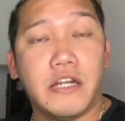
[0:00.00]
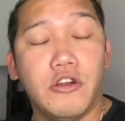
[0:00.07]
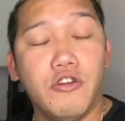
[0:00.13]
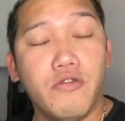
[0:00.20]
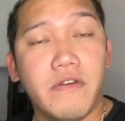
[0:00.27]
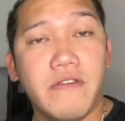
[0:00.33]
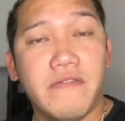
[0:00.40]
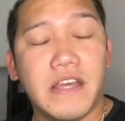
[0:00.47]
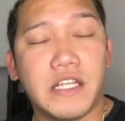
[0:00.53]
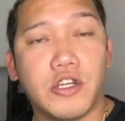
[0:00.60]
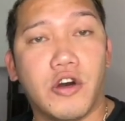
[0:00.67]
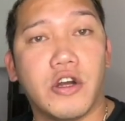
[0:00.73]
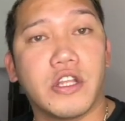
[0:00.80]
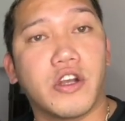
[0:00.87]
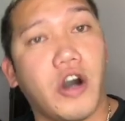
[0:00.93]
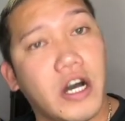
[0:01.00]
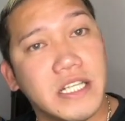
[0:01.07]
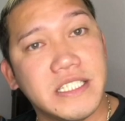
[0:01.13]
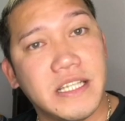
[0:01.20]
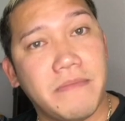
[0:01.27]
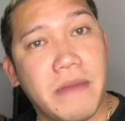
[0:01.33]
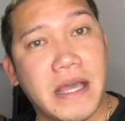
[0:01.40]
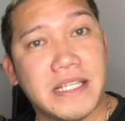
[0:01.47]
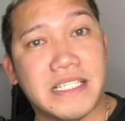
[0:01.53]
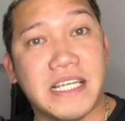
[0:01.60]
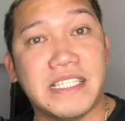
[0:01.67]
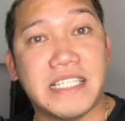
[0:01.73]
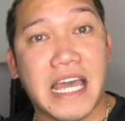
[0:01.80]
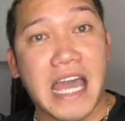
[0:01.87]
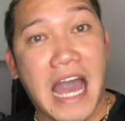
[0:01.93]
Louis Vuitton Costa Mesa,
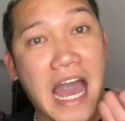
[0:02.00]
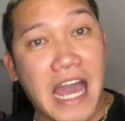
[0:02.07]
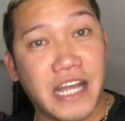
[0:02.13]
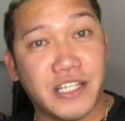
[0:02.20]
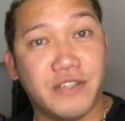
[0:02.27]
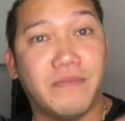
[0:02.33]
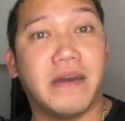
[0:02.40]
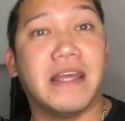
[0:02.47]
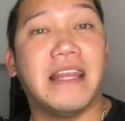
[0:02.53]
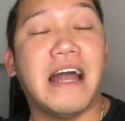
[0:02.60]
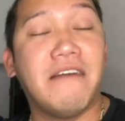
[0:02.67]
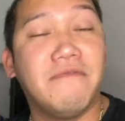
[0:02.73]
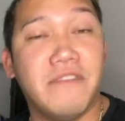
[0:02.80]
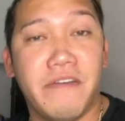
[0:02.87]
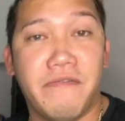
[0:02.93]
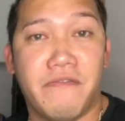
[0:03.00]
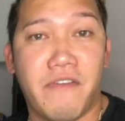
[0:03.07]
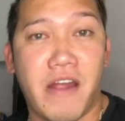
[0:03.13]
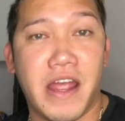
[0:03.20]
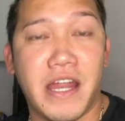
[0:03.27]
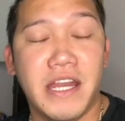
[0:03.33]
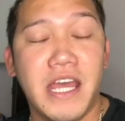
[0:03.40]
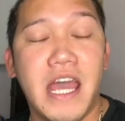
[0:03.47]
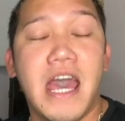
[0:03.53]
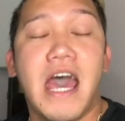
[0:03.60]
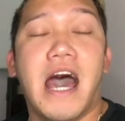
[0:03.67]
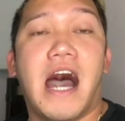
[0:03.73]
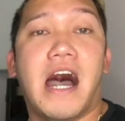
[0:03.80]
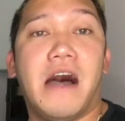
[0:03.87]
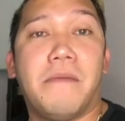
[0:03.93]
say hi to my lovely friend
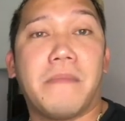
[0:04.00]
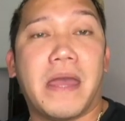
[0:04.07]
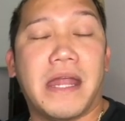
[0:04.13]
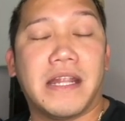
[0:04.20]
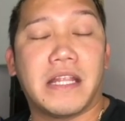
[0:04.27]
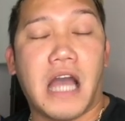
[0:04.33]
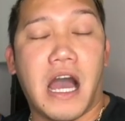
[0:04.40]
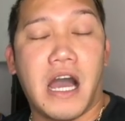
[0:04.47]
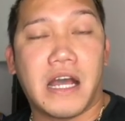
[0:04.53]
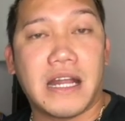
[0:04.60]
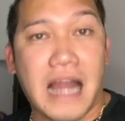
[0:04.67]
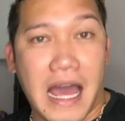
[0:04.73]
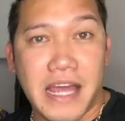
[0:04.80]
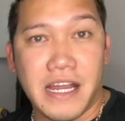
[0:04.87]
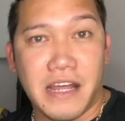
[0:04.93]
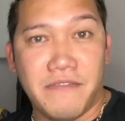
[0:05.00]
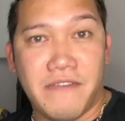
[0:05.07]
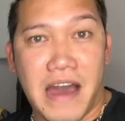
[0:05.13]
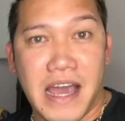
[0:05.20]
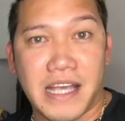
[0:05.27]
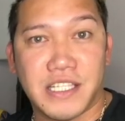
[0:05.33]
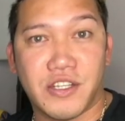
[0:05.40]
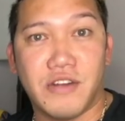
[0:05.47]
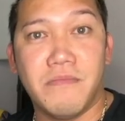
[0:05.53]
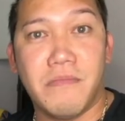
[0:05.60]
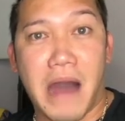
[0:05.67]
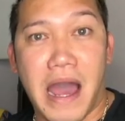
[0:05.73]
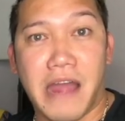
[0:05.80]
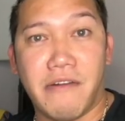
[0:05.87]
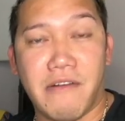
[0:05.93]
and client advisor
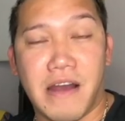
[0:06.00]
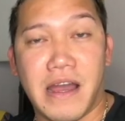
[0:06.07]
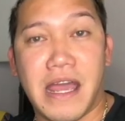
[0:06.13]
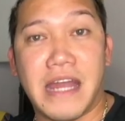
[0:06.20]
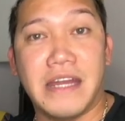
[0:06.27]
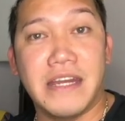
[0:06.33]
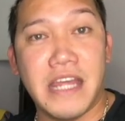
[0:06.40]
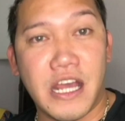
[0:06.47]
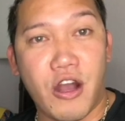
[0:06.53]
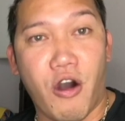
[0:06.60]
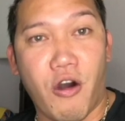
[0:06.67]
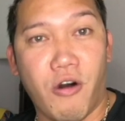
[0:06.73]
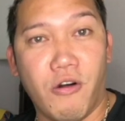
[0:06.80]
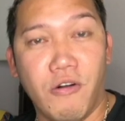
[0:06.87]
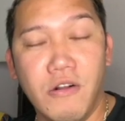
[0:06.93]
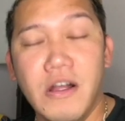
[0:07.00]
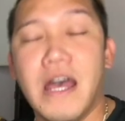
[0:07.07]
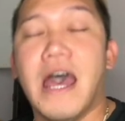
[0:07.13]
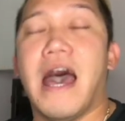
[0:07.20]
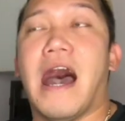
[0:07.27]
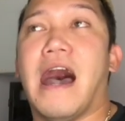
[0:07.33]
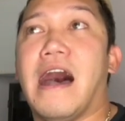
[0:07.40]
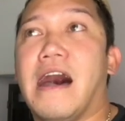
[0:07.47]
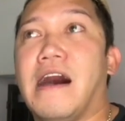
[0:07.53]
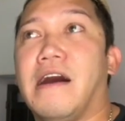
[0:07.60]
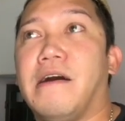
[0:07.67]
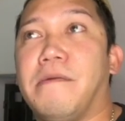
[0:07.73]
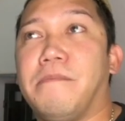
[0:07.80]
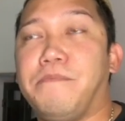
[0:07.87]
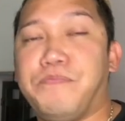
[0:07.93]
Myra and Nicole.
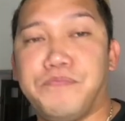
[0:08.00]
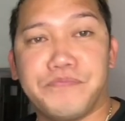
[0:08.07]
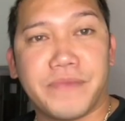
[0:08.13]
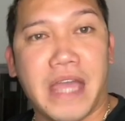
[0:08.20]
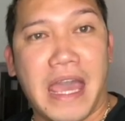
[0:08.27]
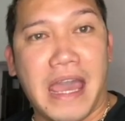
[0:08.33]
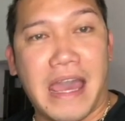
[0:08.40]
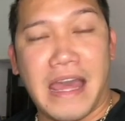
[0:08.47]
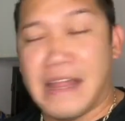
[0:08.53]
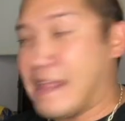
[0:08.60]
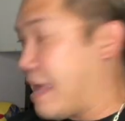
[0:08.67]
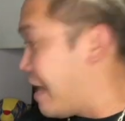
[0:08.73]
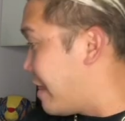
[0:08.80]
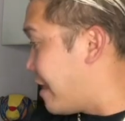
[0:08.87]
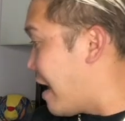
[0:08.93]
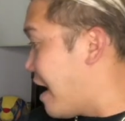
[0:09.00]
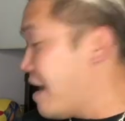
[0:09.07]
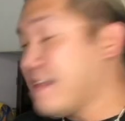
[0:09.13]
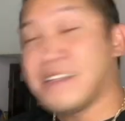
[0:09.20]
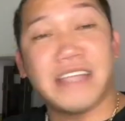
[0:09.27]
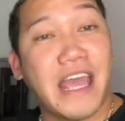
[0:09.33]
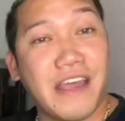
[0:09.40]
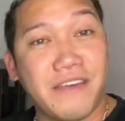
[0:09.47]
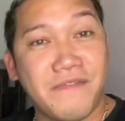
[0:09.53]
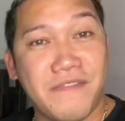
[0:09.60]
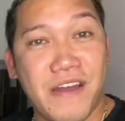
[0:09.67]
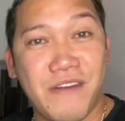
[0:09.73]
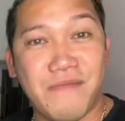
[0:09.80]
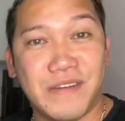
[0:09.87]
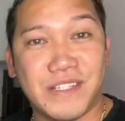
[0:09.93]
And yeah, thank you
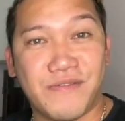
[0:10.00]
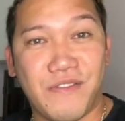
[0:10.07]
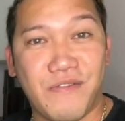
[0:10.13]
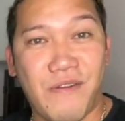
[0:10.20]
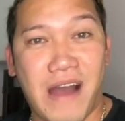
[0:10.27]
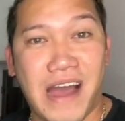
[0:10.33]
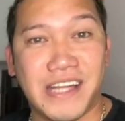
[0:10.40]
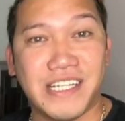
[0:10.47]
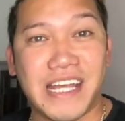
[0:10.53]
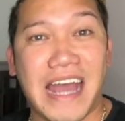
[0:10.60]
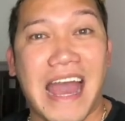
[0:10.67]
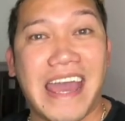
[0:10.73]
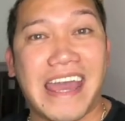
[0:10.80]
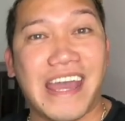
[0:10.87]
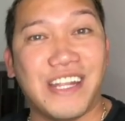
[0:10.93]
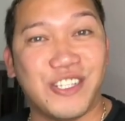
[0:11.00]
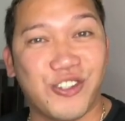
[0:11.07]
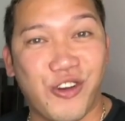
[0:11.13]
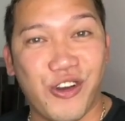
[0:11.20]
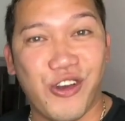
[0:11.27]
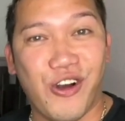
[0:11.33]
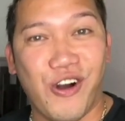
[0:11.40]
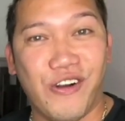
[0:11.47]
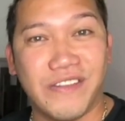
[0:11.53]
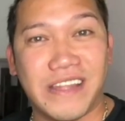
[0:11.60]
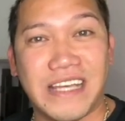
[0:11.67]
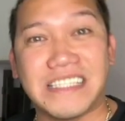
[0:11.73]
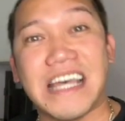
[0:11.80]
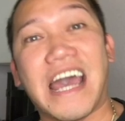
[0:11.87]
very much for watching. I enjoy all this.